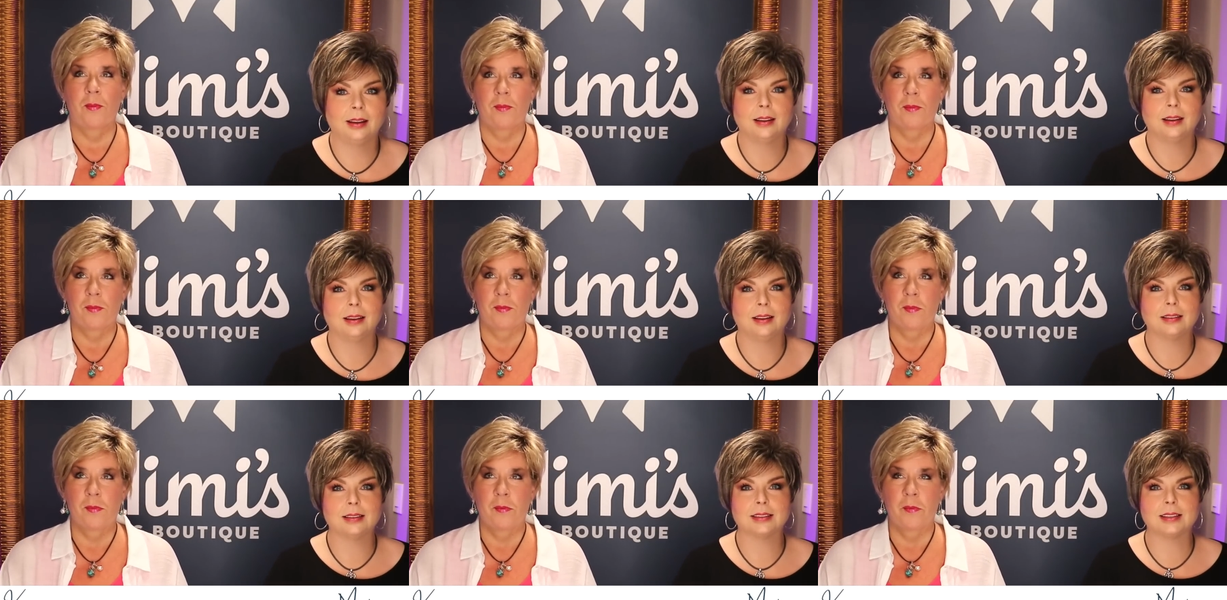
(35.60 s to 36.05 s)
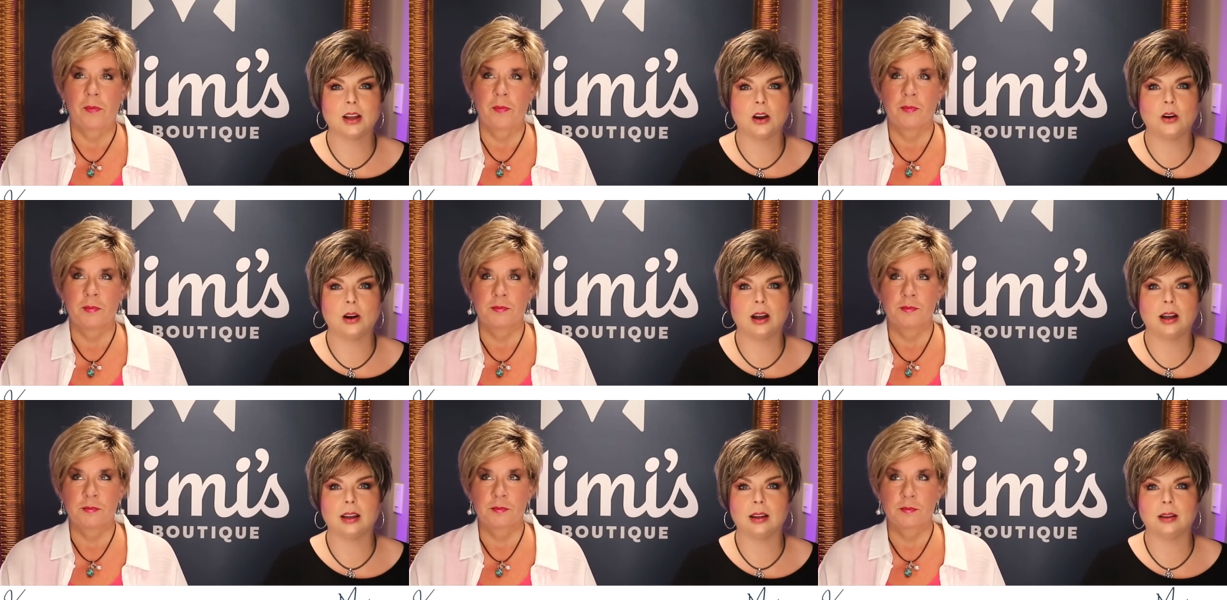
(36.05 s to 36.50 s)
Speaker 1: So
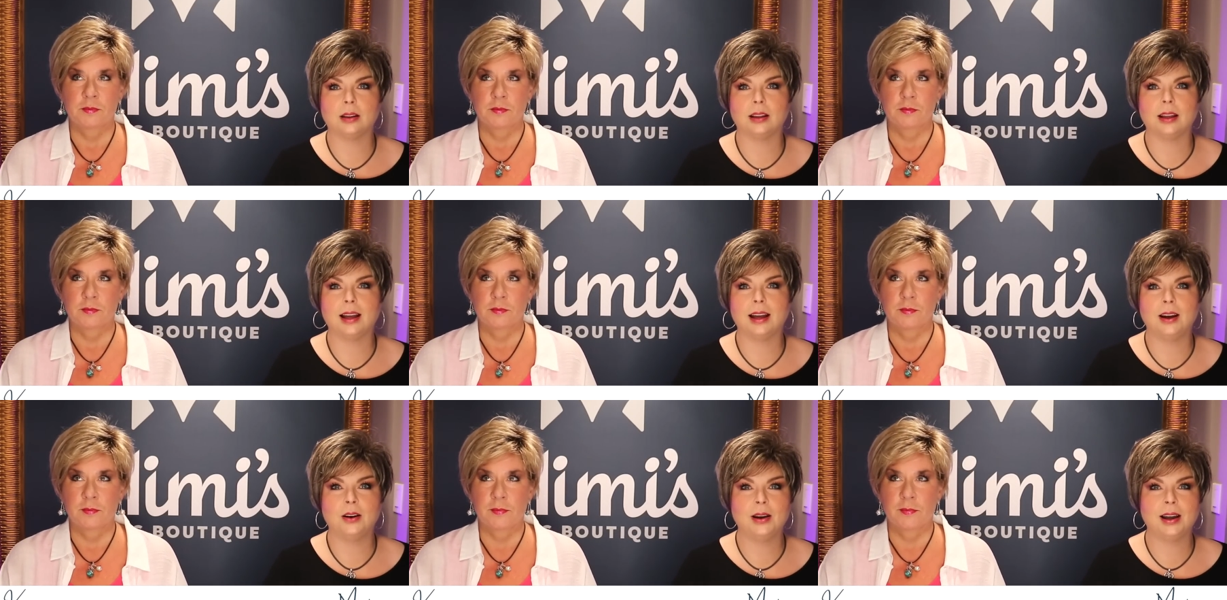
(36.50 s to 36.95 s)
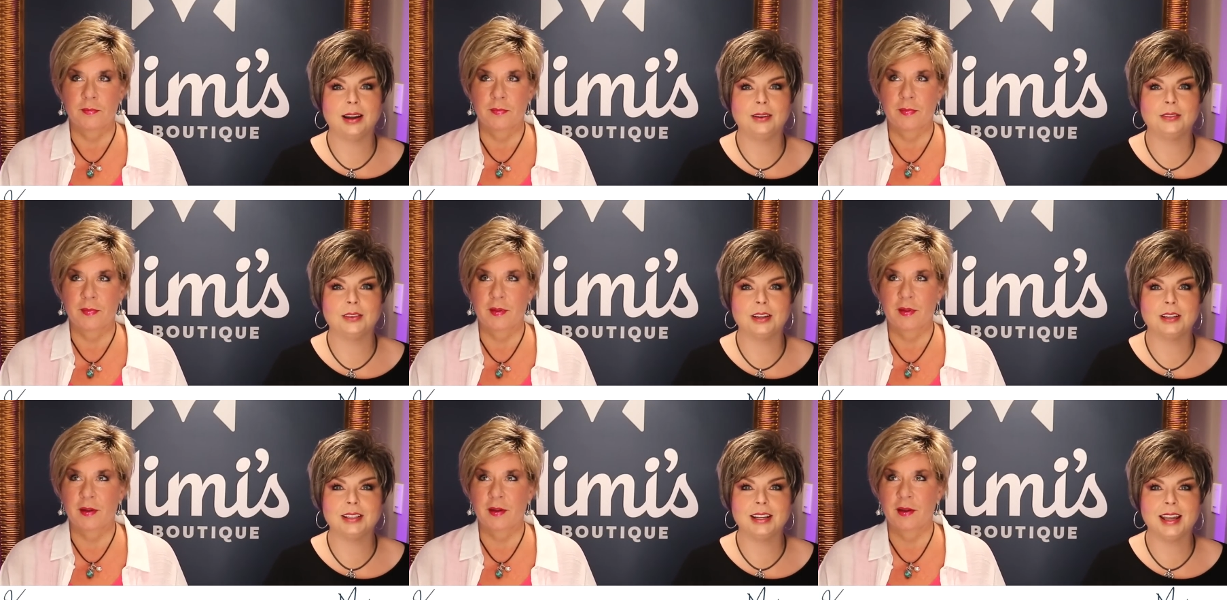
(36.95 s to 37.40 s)
I, uh, oh, hi,
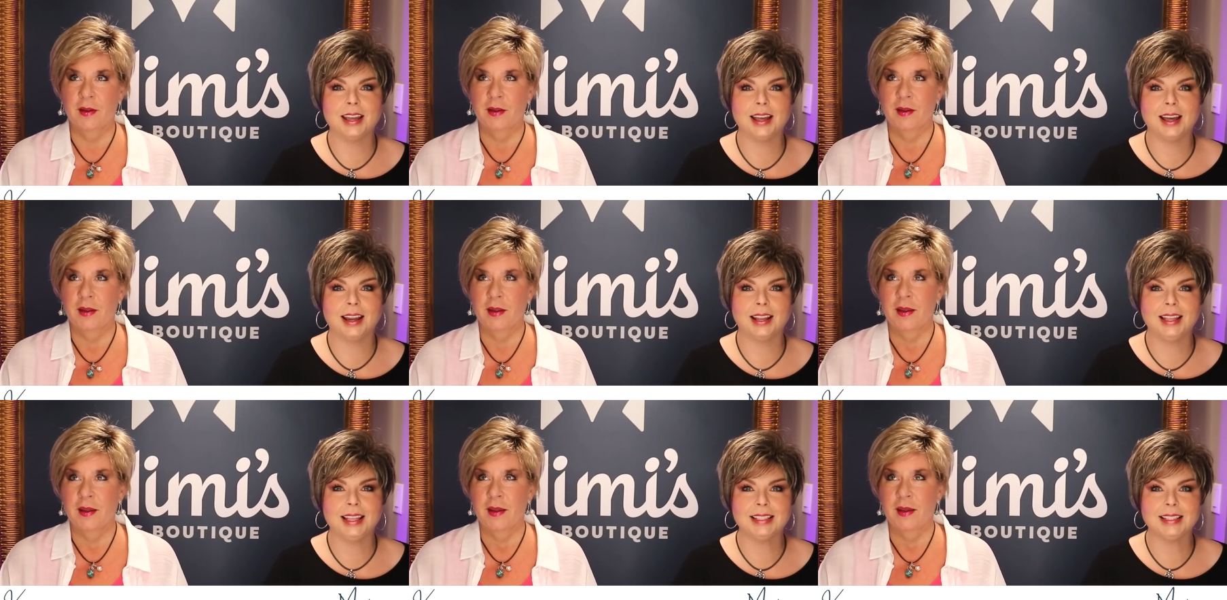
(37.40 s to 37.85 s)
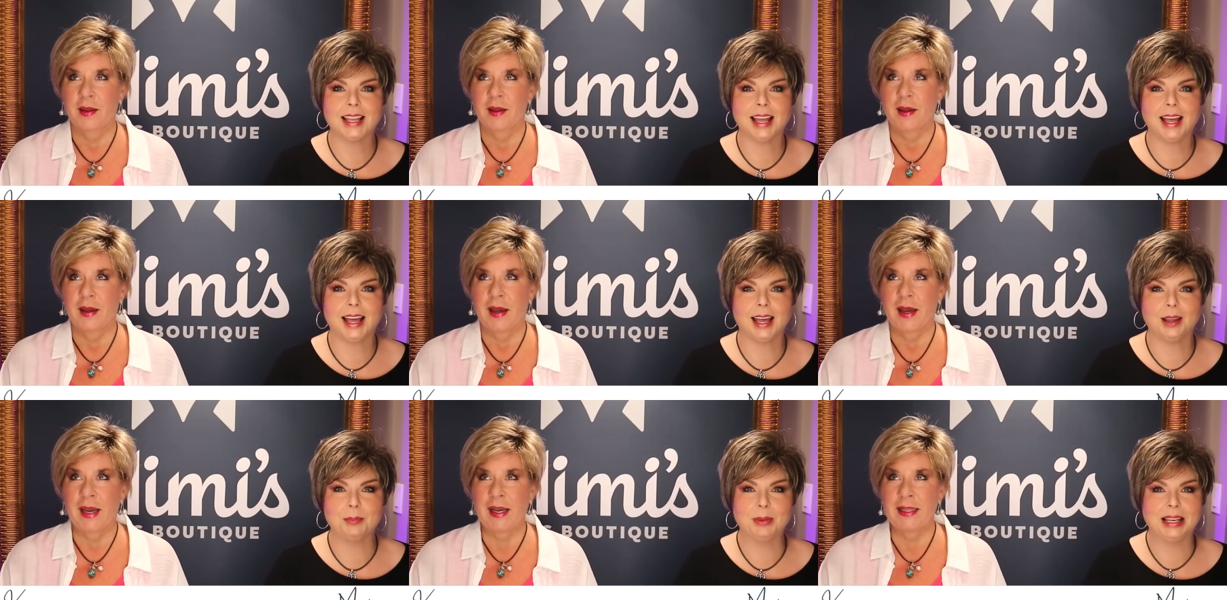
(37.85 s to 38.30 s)
Rhonda. Hi, Lisa. Hi,
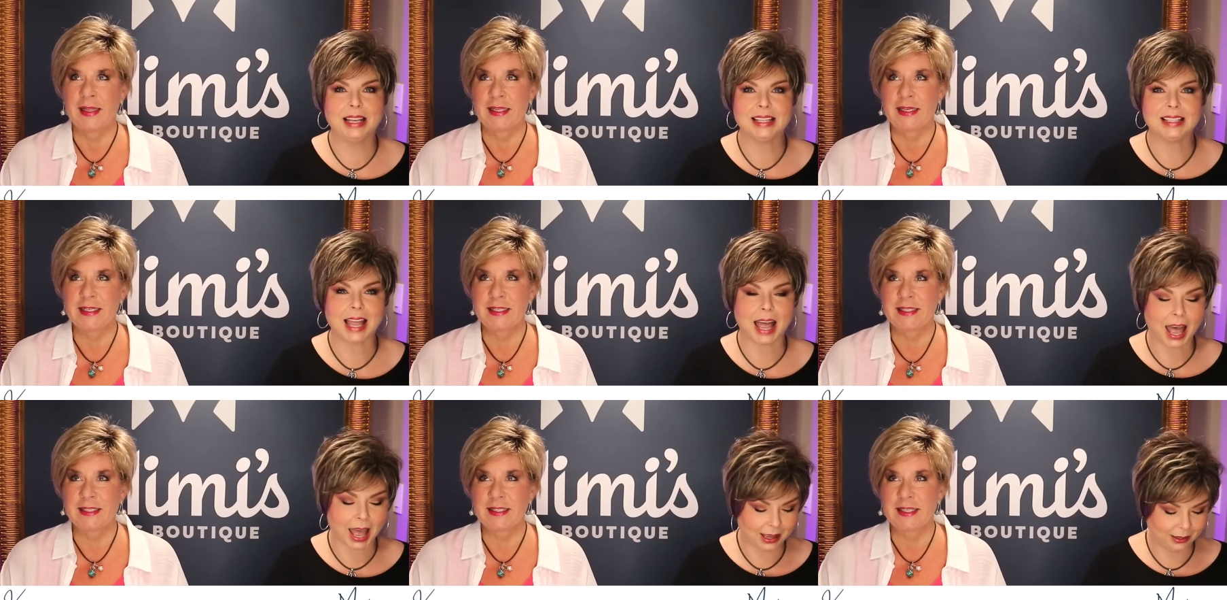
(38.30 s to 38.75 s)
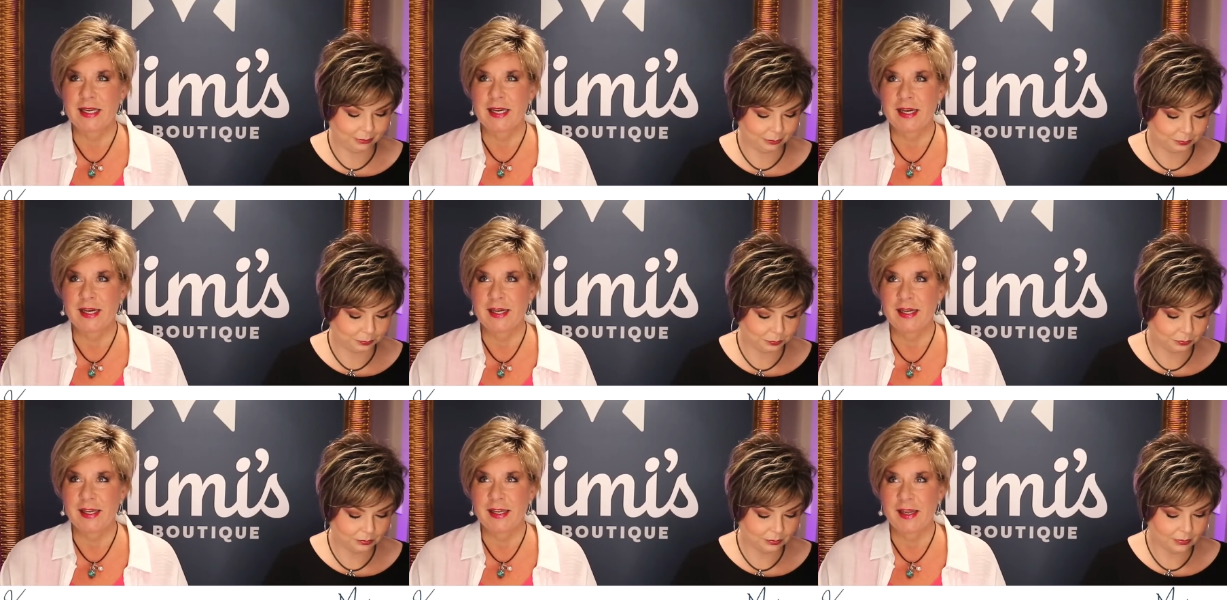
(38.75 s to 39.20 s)
hi
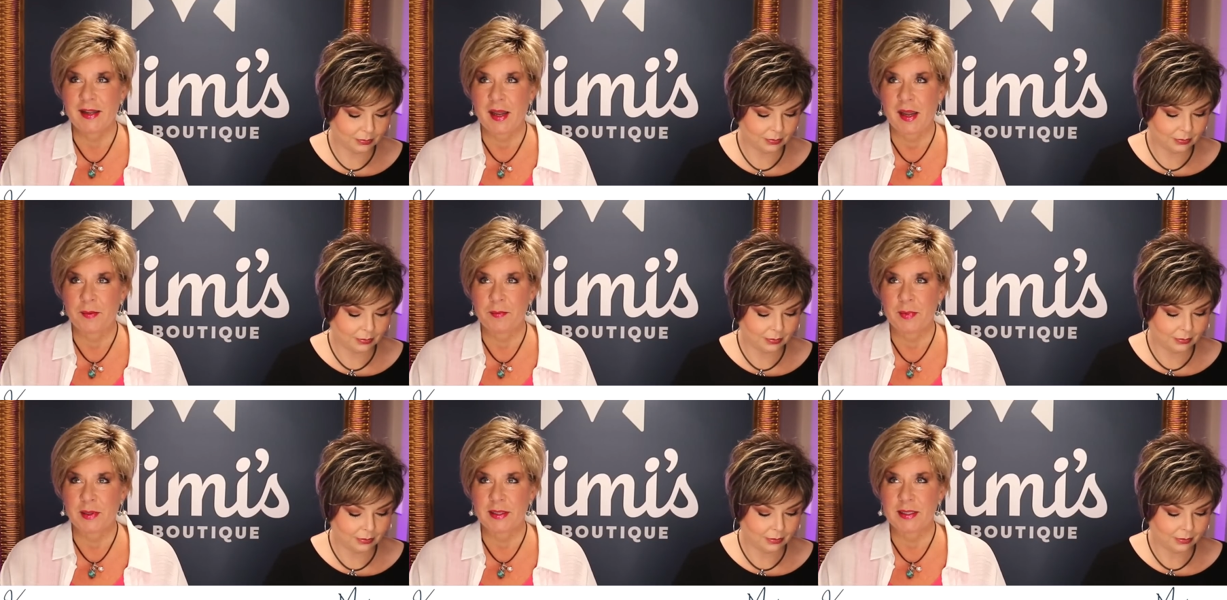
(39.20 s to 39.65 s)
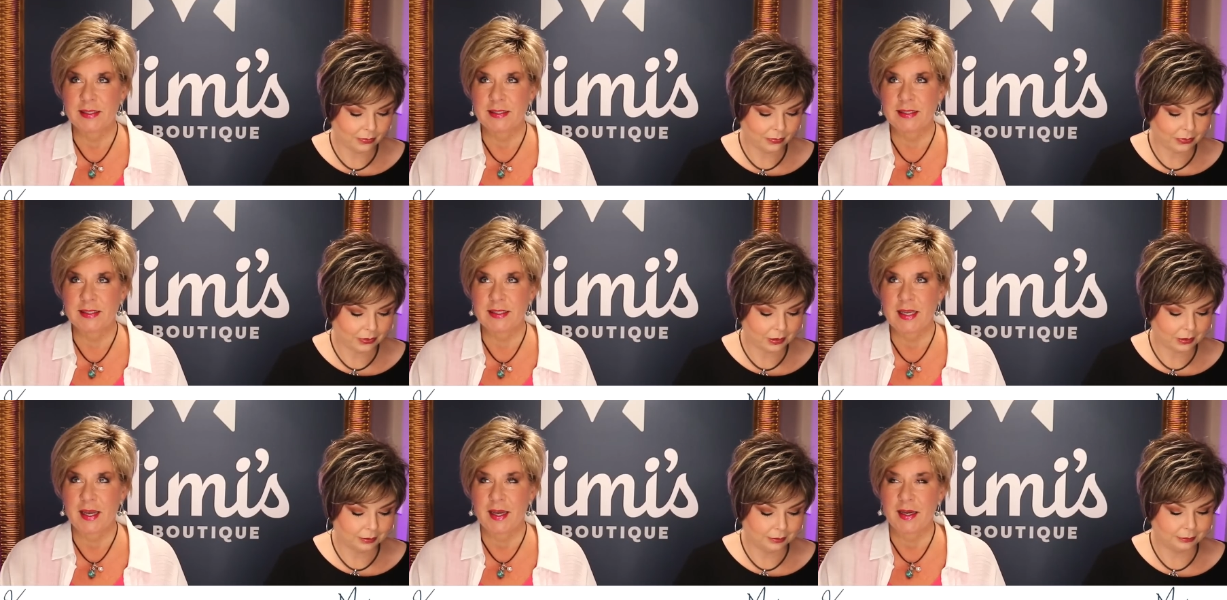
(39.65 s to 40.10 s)
Lisa. Hi,
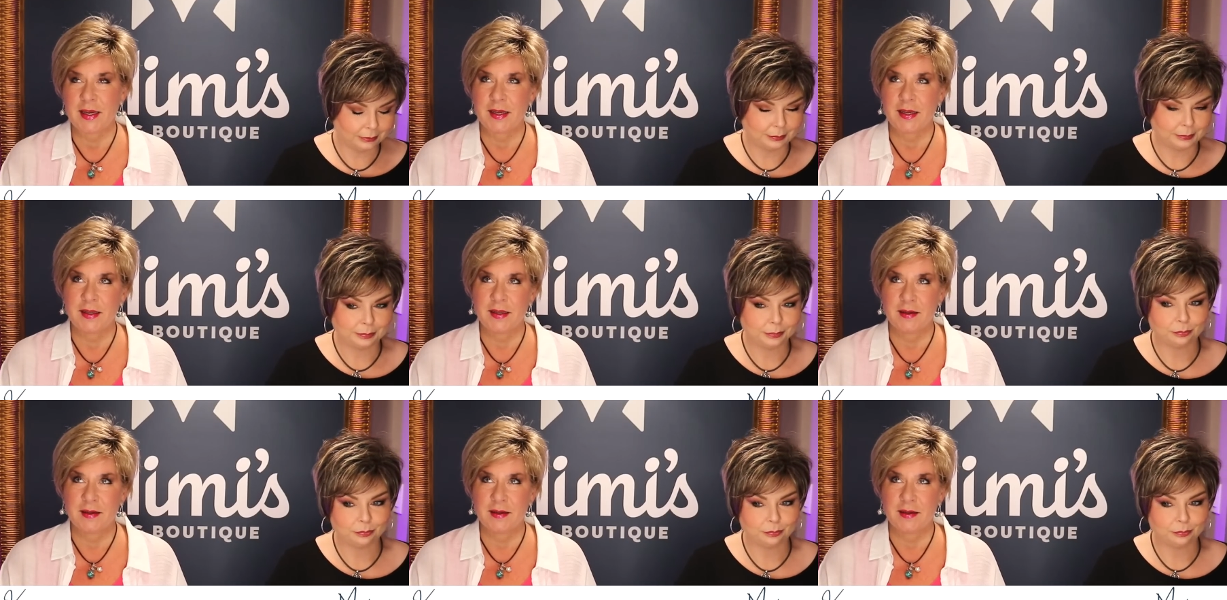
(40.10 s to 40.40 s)
Melissa.